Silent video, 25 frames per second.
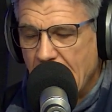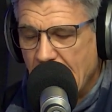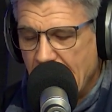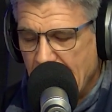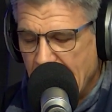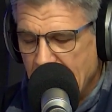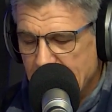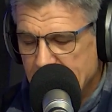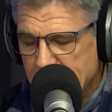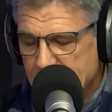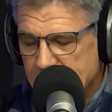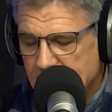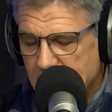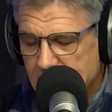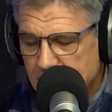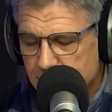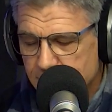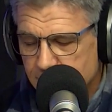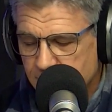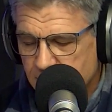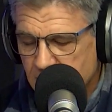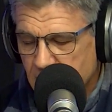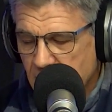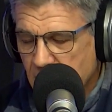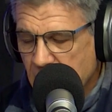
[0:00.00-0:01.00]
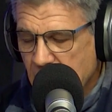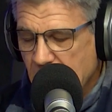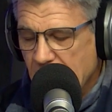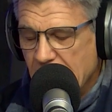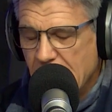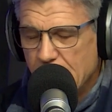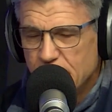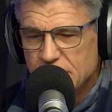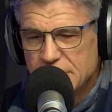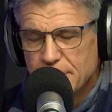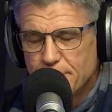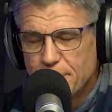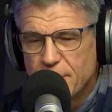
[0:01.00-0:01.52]
and
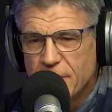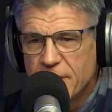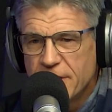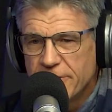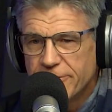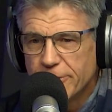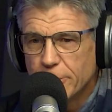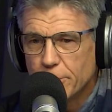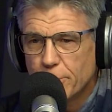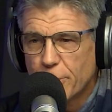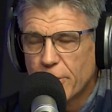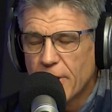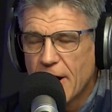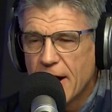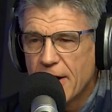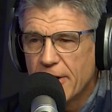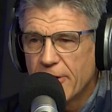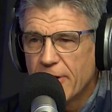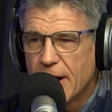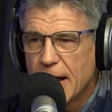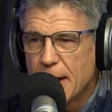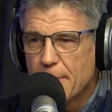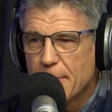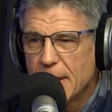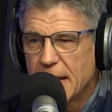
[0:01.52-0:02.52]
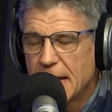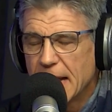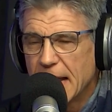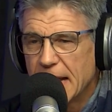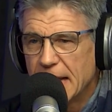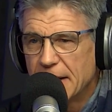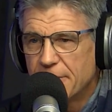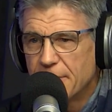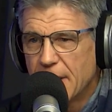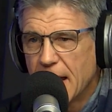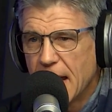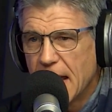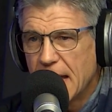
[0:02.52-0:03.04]
it was a beautiful program.
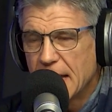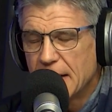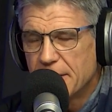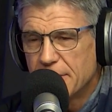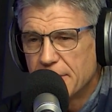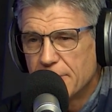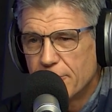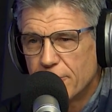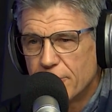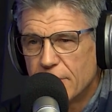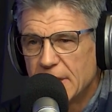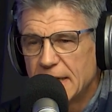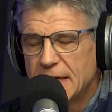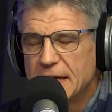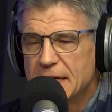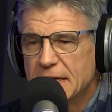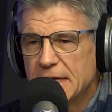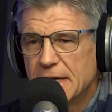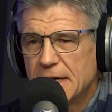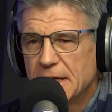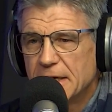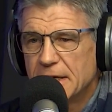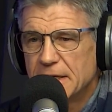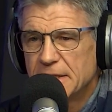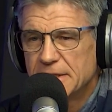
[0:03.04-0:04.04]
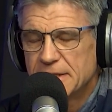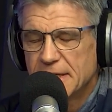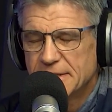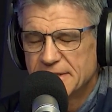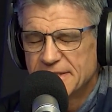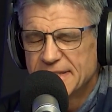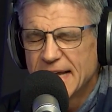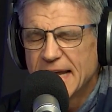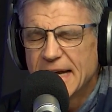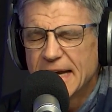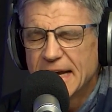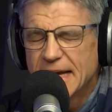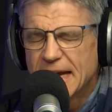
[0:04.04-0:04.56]
It really
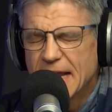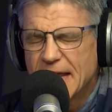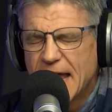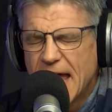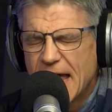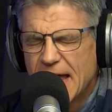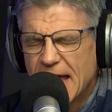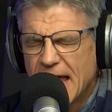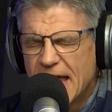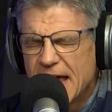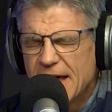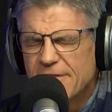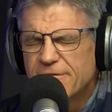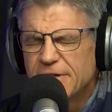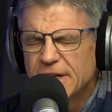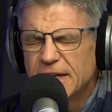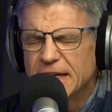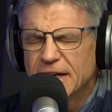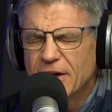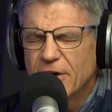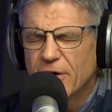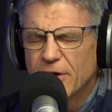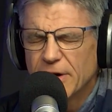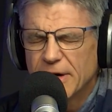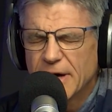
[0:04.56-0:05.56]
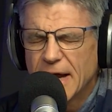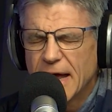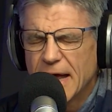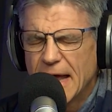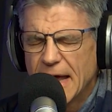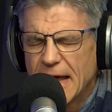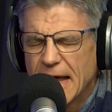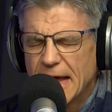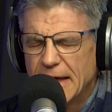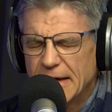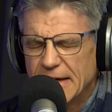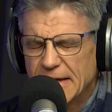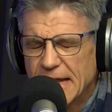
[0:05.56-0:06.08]
centered heavily on
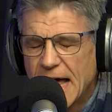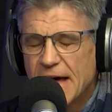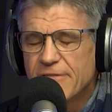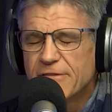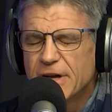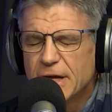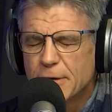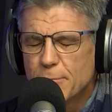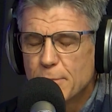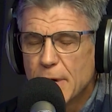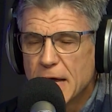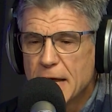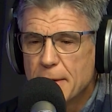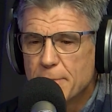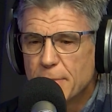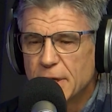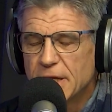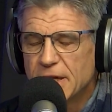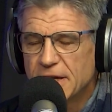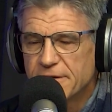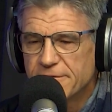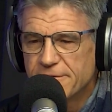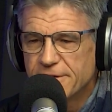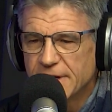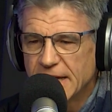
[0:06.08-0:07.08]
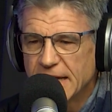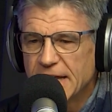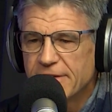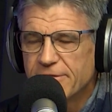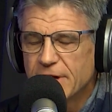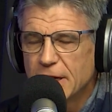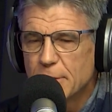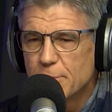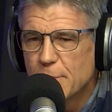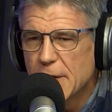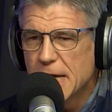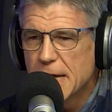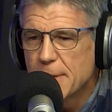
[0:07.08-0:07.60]
loving people and
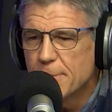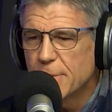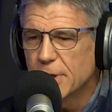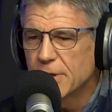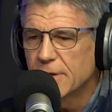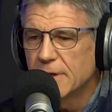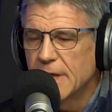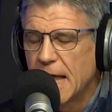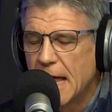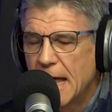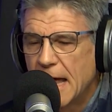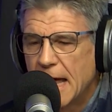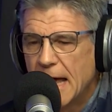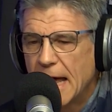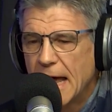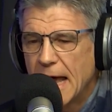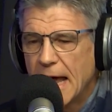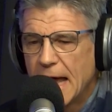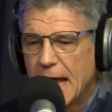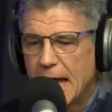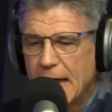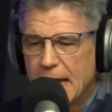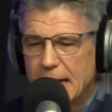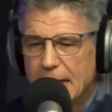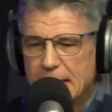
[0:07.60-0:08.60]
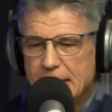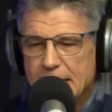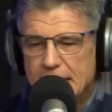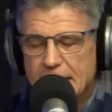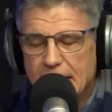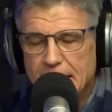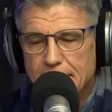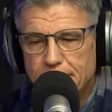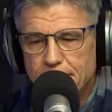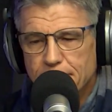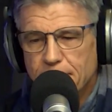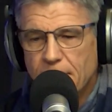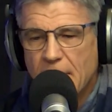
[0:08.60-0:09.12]
forgiving people, and
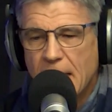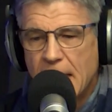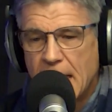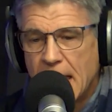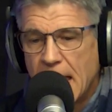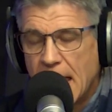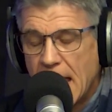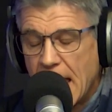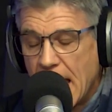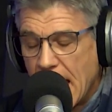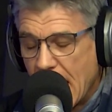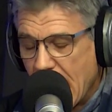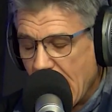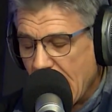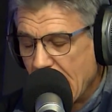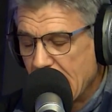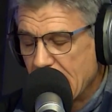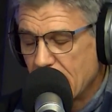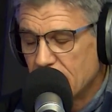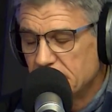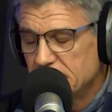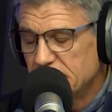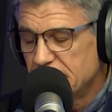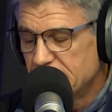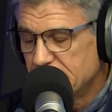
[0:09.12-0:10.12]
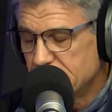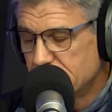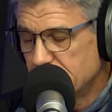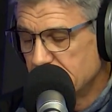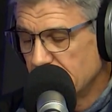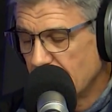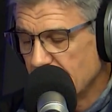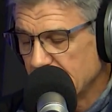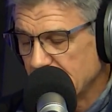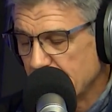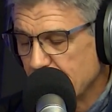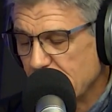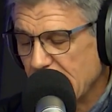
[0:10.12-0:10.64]
I'll just
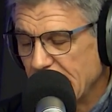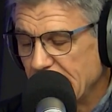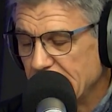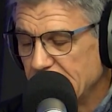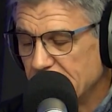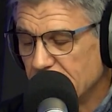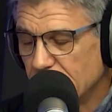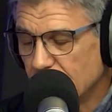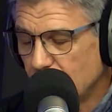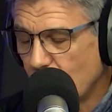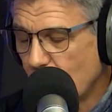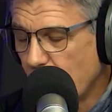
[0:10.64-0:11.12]
like to make a little